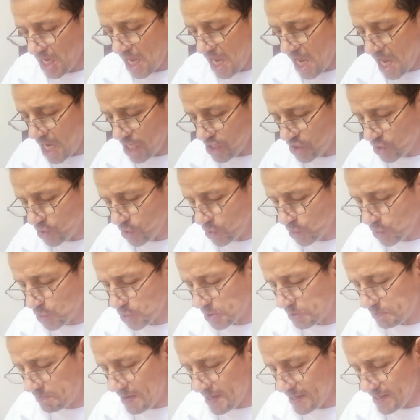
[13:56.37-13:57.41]
I
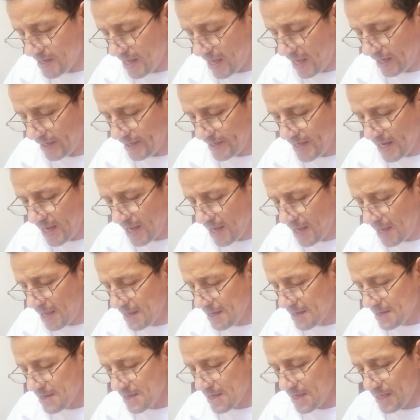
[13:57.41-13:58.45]
use
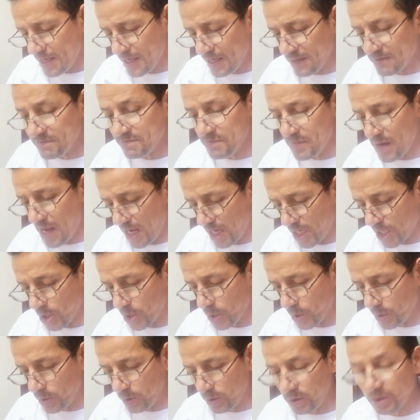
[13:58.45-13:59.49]
banana and
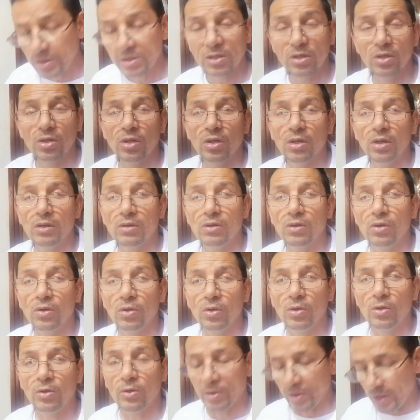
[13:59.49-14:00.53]
mango
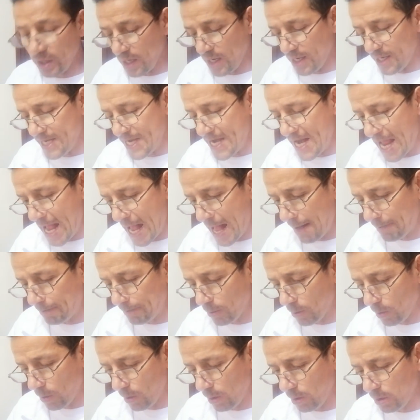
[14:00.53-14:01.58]
or an
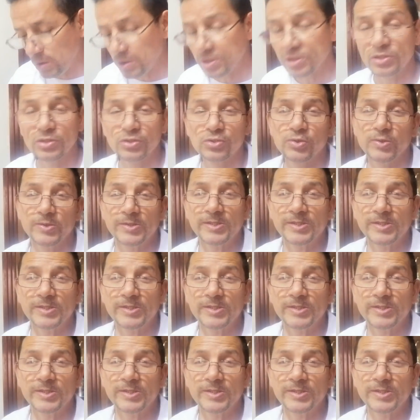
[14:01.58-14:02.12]
apple to